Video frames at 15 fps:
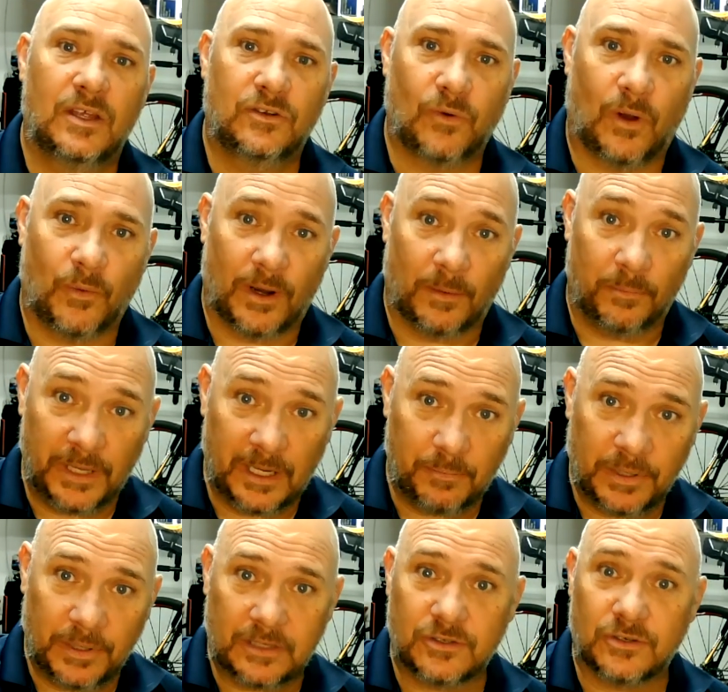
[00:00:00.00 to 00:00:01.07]
Do I want a big
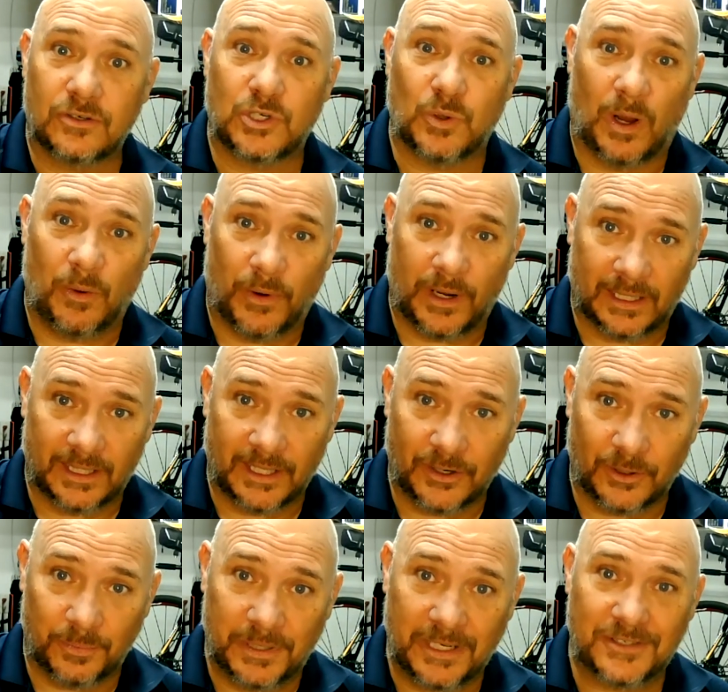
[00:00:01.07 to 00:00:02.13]
picture? Do I want a
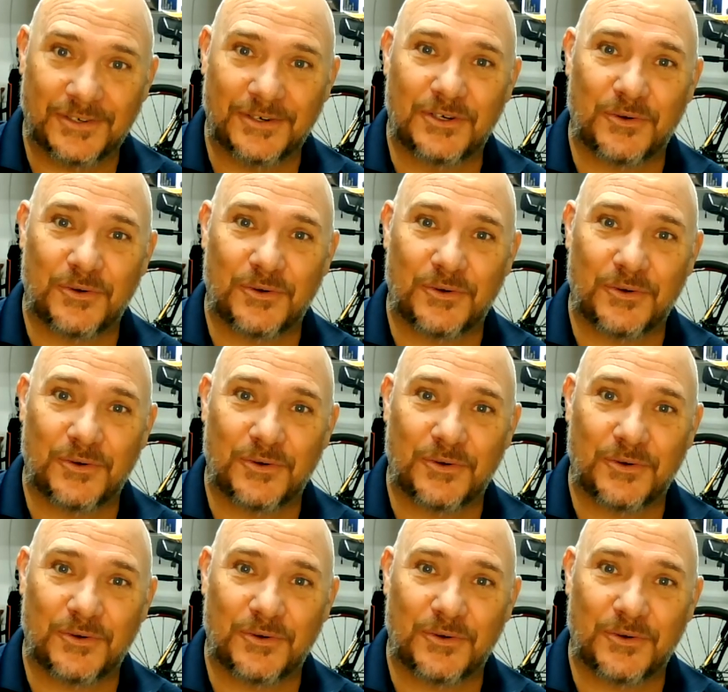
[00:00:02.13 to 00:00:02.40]
little picture?